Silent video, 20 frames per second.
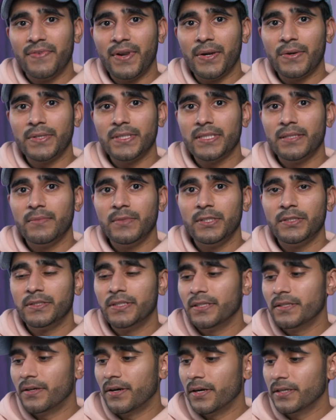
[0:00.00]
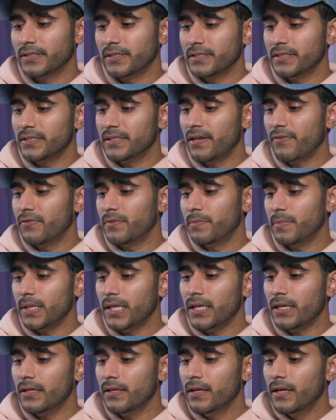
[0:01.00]
very similar to the Arctis
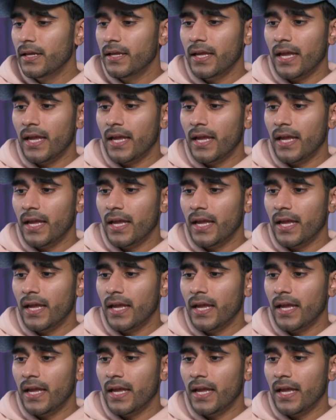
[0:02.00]
7P.